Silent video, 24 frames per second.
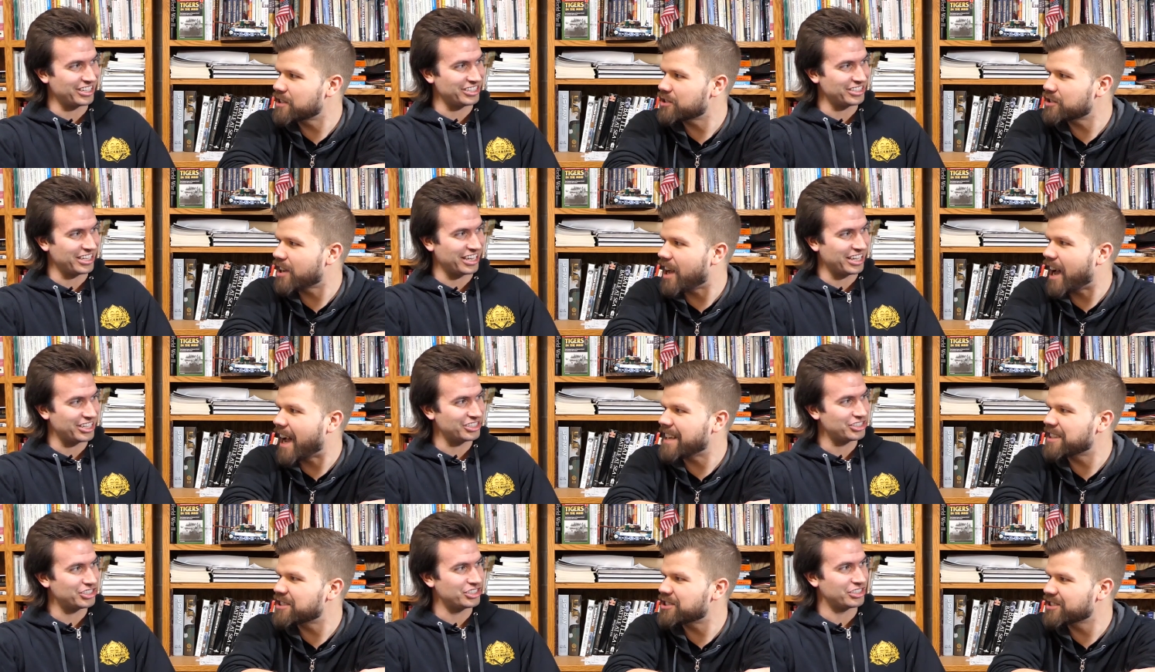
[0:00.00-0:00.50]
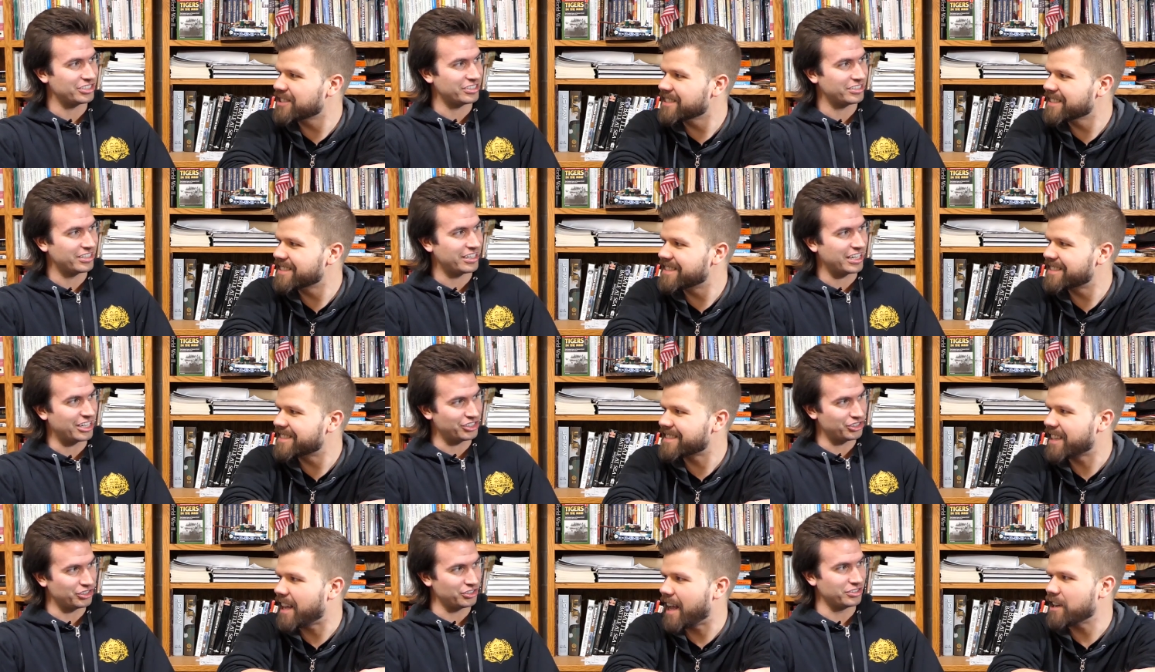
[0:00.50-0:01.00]
Speaker 1: Henschel?
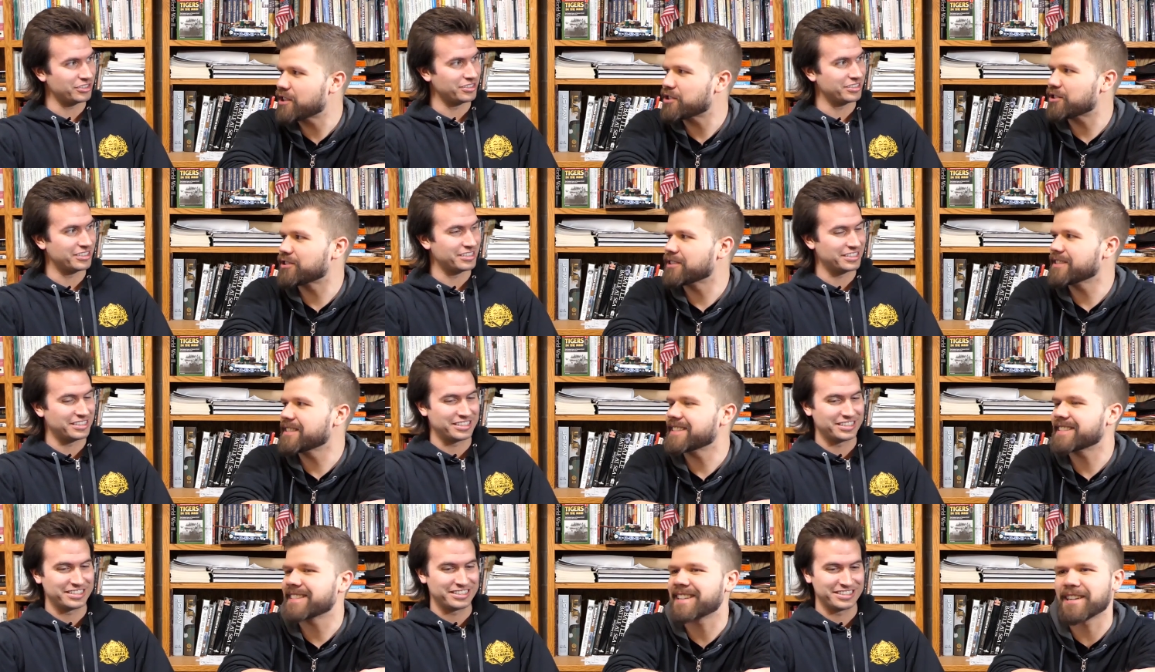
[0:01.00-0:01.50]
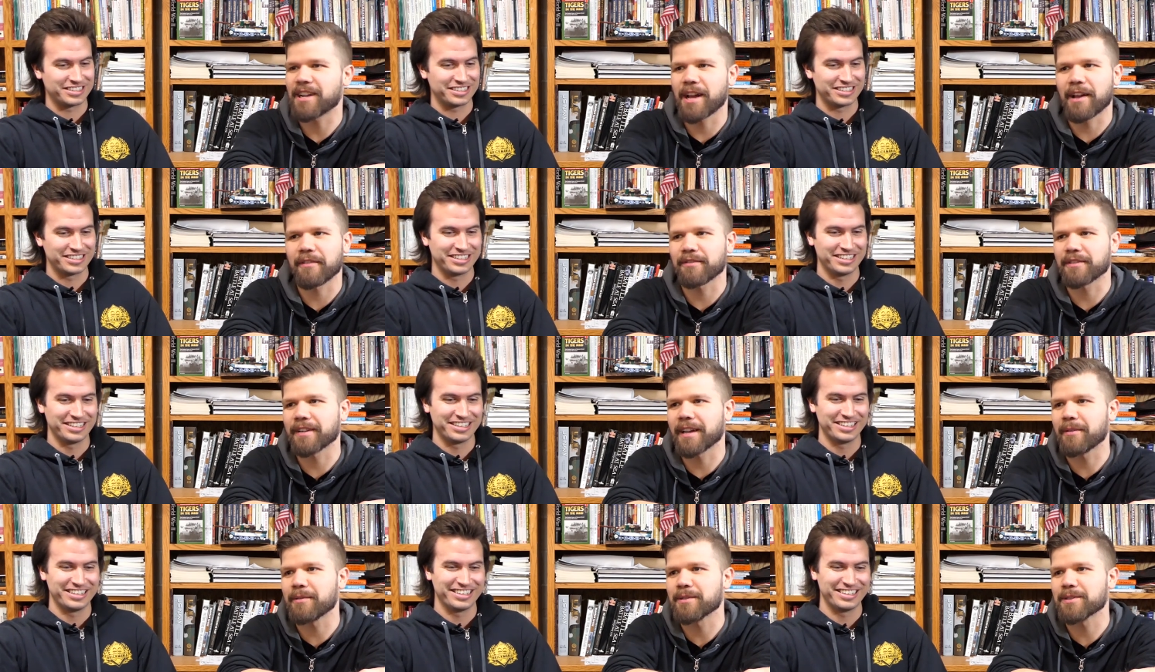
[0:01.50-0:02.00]
Henschel? Henschel?
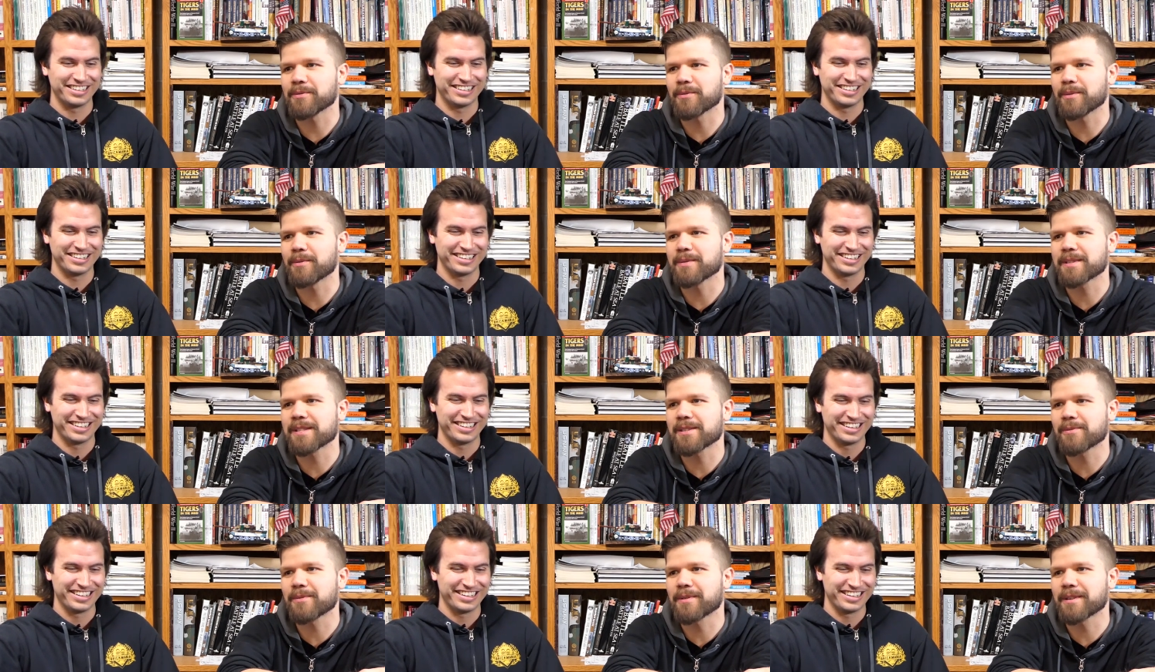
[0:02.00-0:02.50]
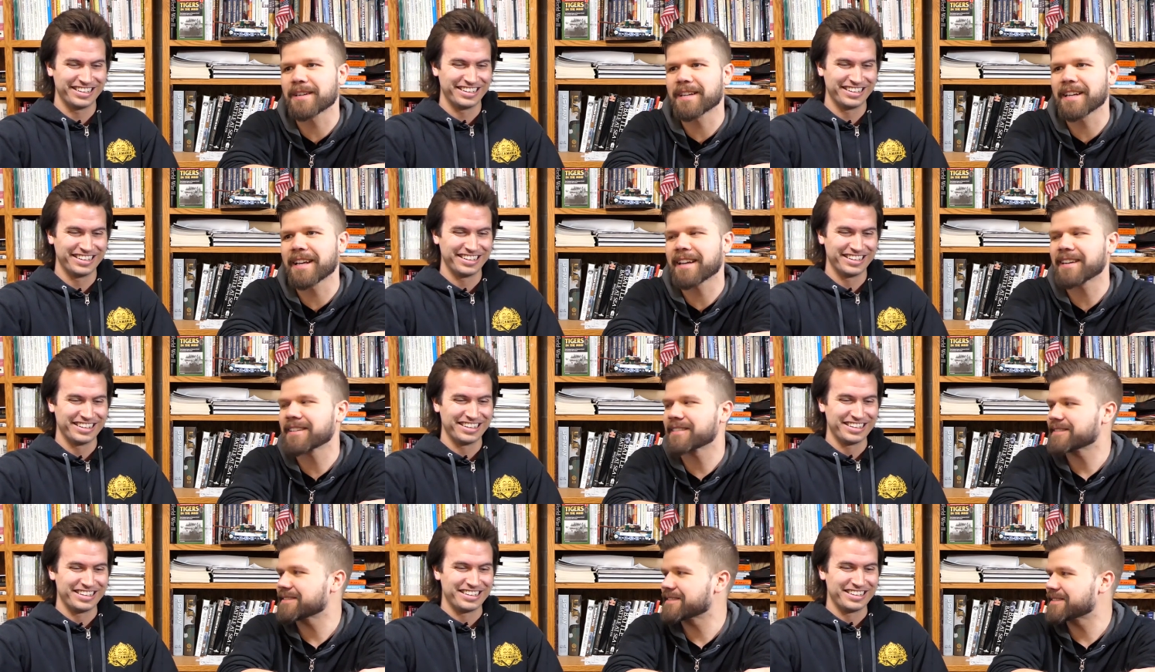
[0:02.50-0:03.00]
I forget which. What was the word again?